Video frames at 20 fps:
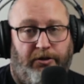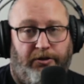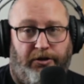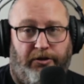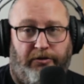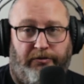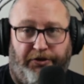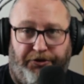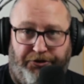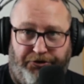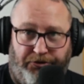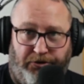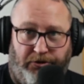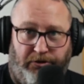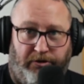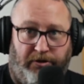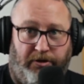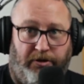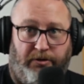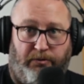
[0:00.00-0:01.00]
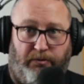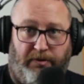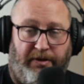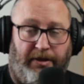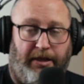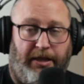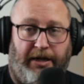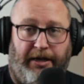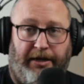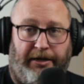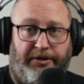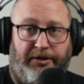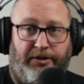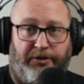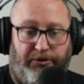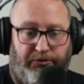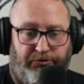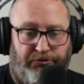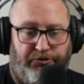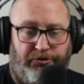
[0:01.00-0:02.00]
You're a drawer with light.
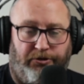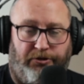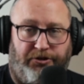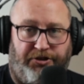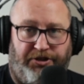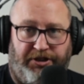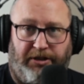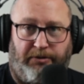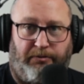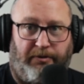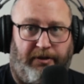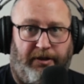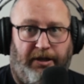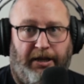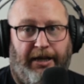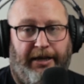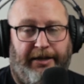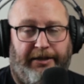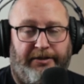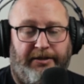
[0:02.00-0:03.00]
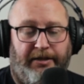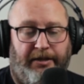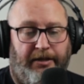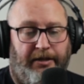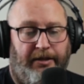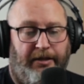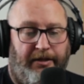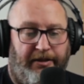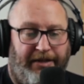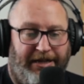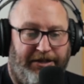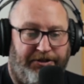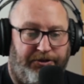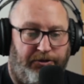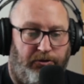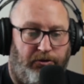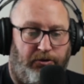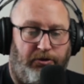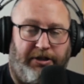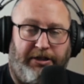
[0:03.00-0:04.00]
You draw shit with light. That's
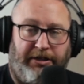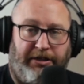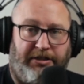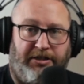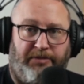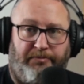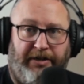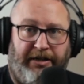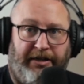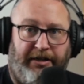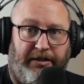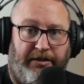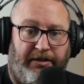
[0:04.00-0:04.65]
all you need to be.